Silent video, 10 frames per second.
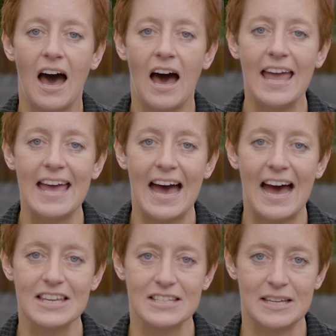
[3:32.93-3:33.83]
I
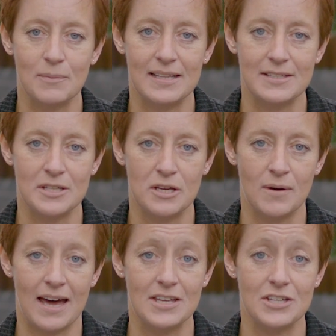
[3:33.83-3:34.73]
actually went
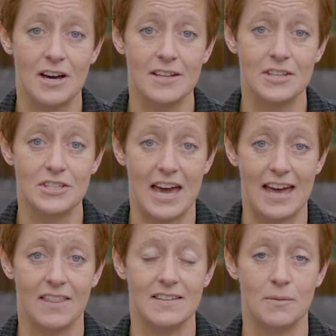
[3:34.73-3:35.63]
to HR to
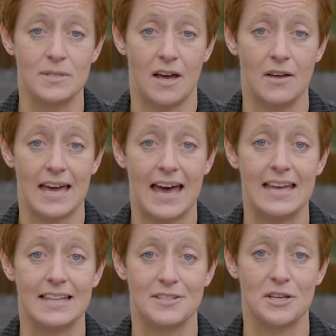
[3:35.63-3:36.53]
check that it was
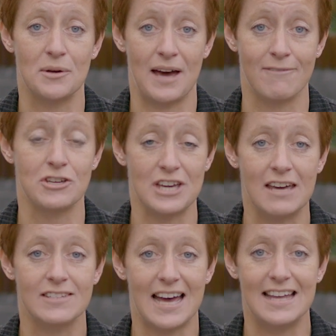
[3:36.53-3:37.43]
okay to have a
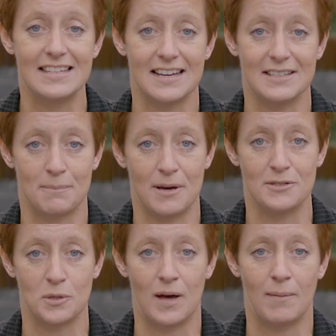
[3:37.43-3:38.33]
shaved head as
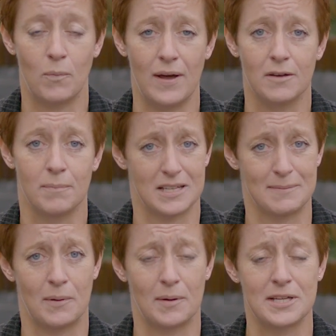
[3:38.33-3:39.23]
opposed to wear my wig, because
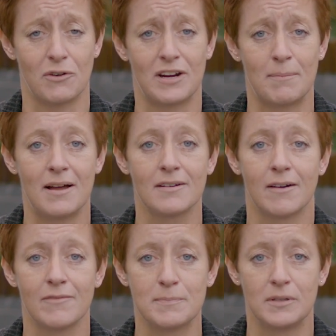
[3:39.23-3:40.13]
my wig was incredibly
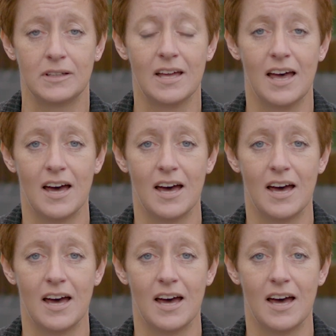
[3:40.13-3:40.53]
uncomfortable,